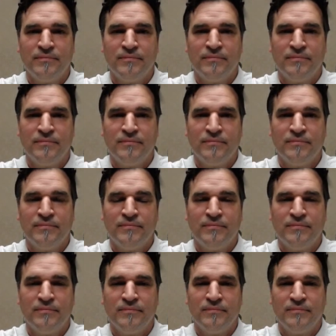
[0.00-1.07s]

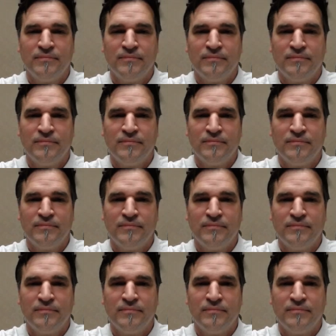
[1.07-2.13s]

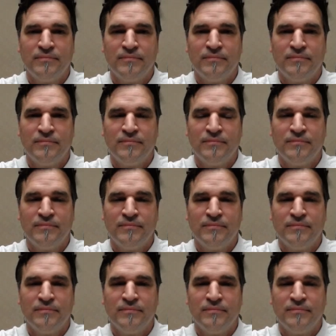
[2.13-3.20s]

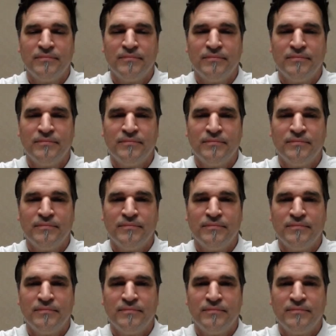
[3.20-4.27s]

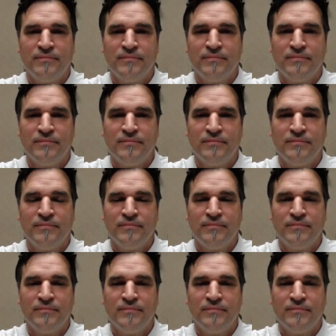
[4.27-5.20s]
(silent)